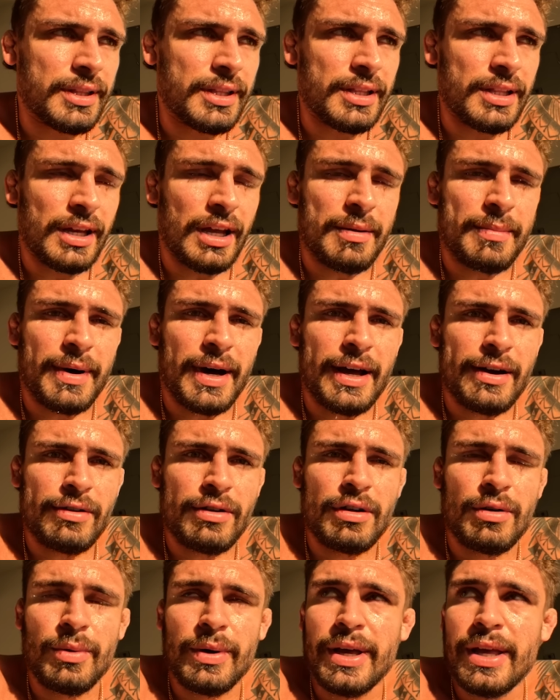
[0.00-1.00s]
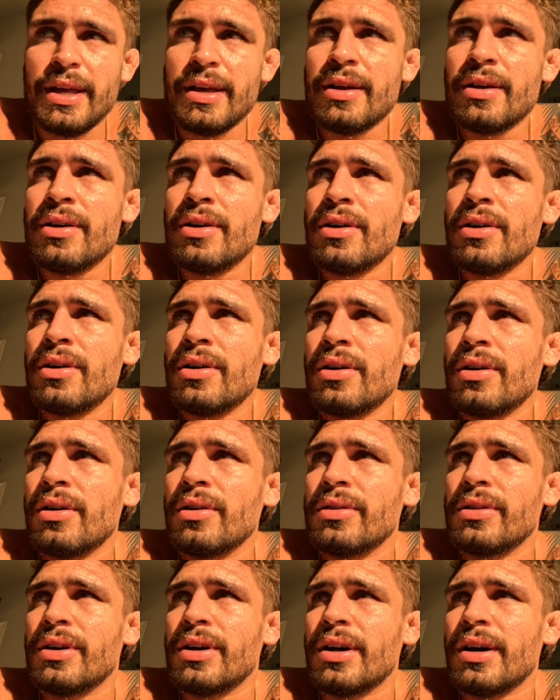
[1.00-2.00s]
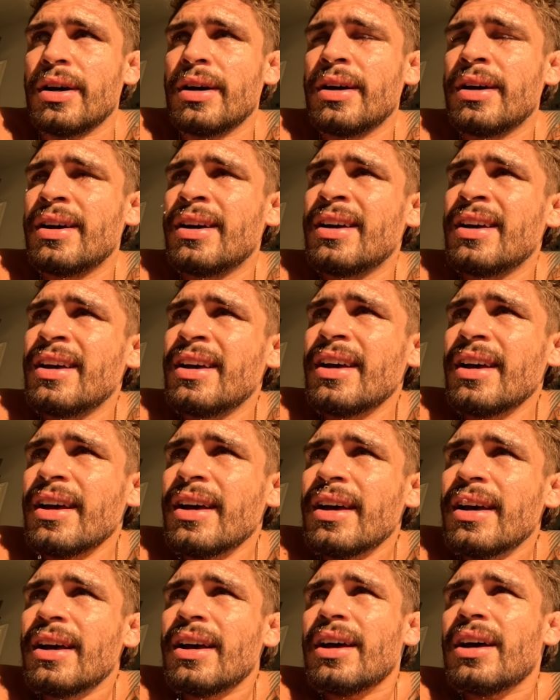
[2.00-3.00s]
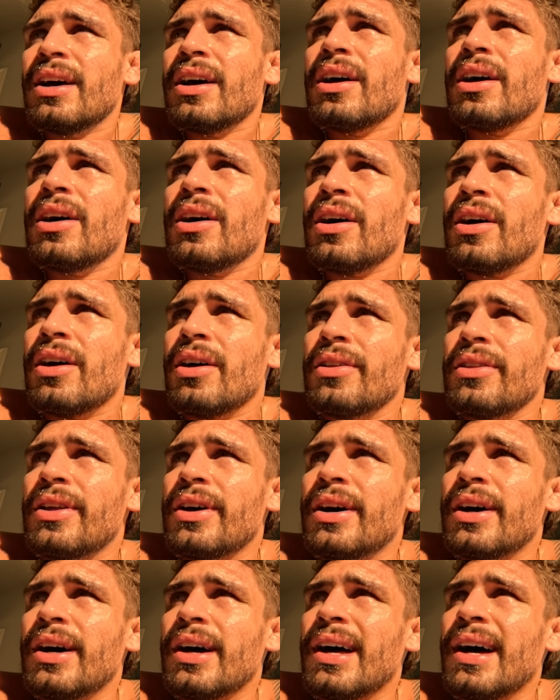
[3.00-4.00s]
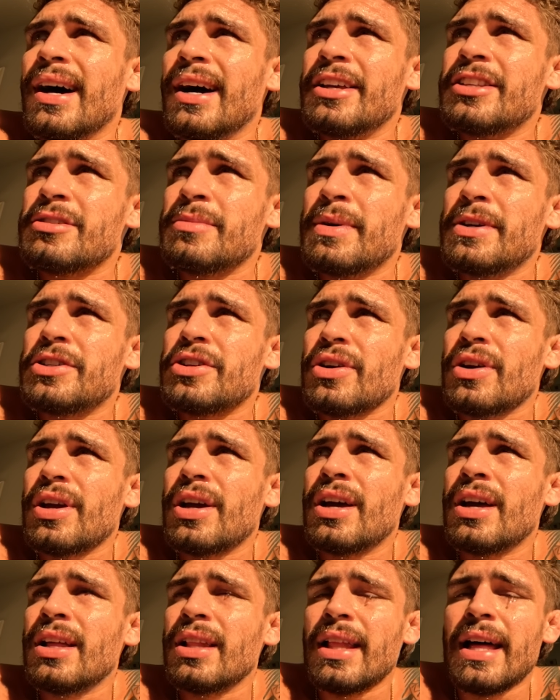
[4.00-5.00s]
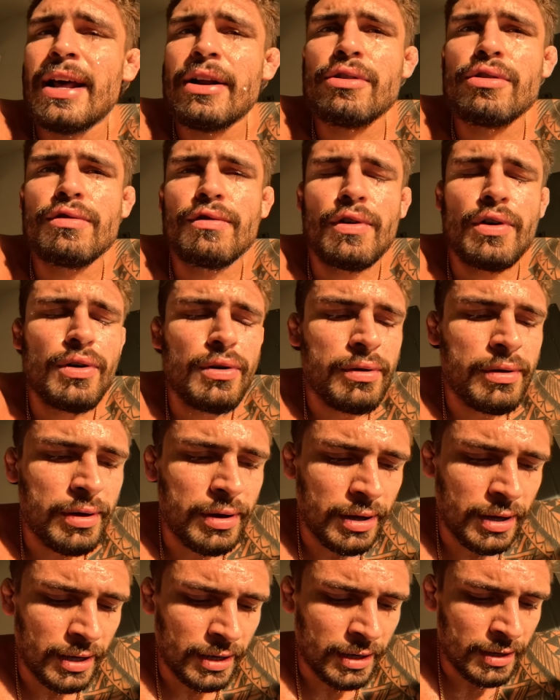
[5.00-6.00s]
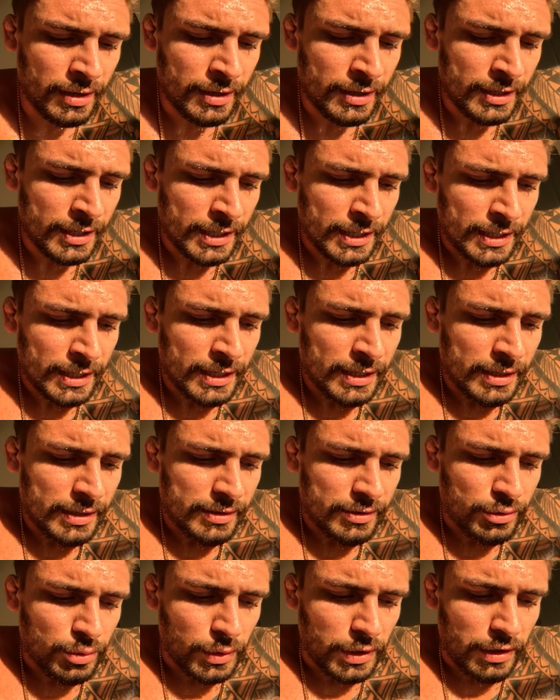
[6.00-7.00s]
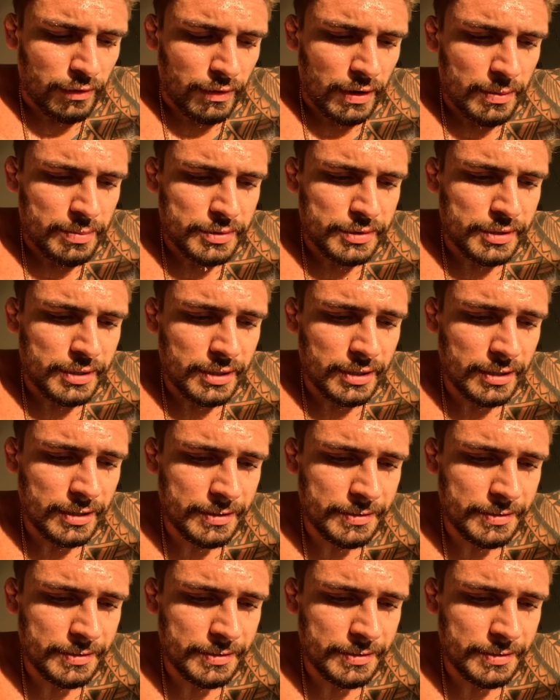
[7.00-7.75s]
Did like a moderate weight on the on the isometric lateral row, 20 reps.